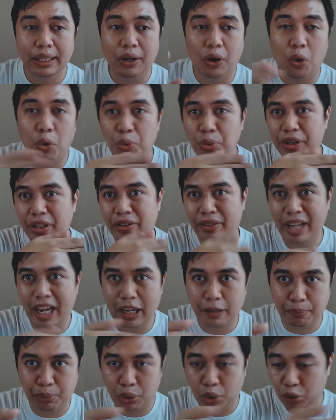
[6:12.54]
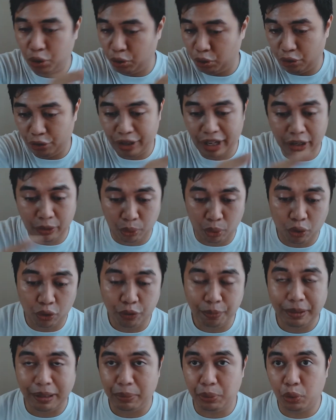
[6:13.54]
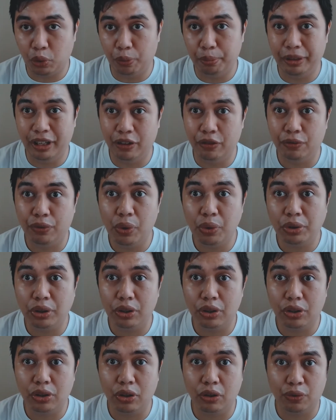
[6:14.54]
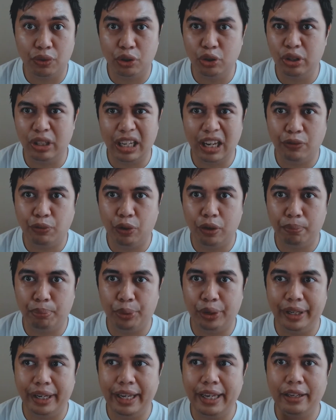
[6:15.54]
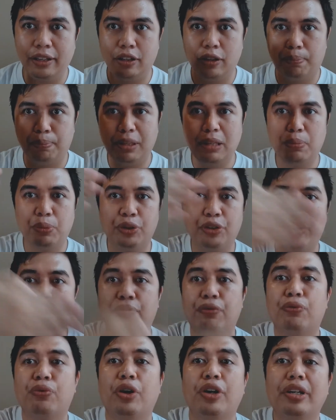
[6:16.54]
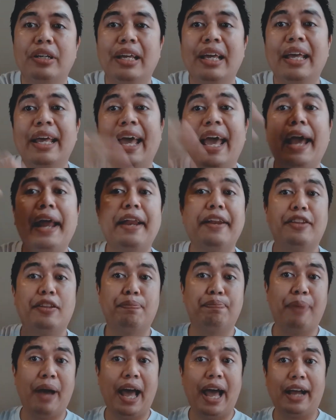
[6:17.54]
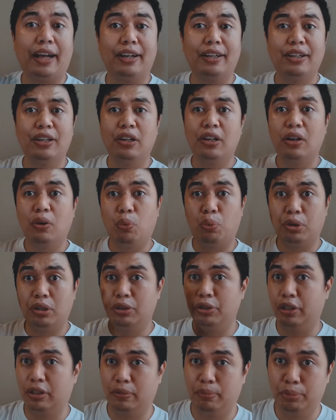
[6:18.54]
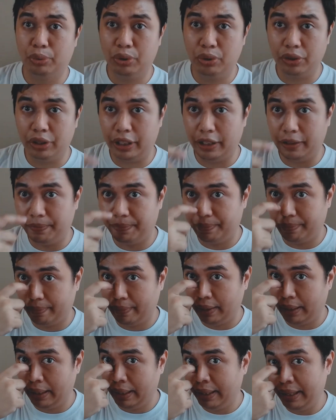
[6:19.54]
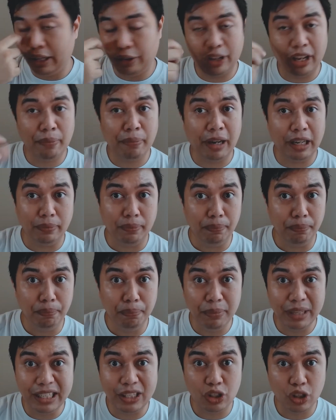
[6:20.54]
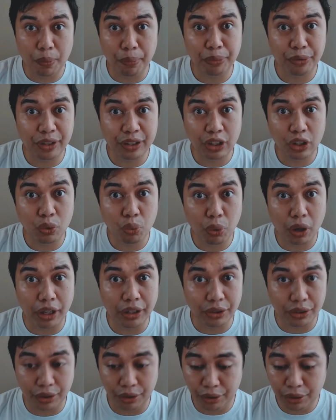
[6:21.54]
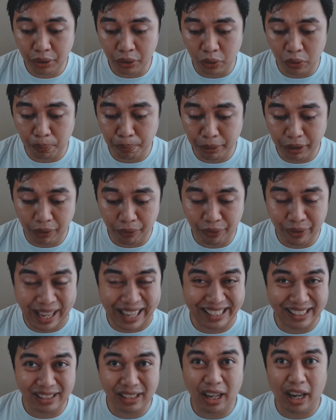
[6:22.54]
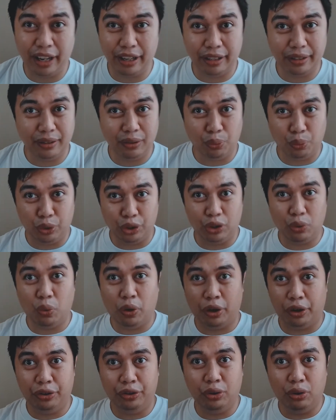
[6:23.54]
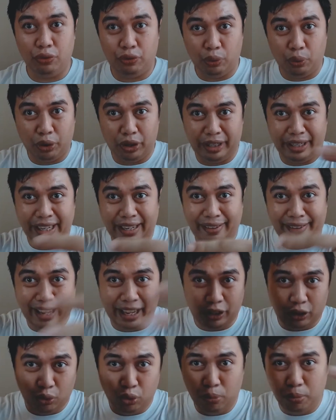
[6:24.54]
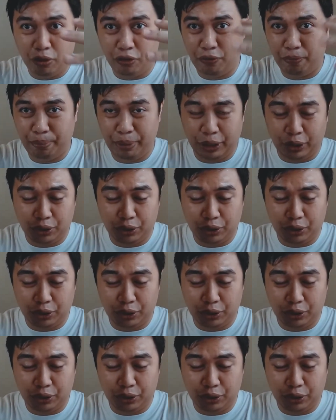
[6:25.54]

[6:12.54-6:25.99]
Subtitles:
only that person or that row of people will be in focus. So if you're using f1.8, the people in the front and the back would look blurry. Now that might be something you want to do, but if that's not what you want to do, if you want to get that group of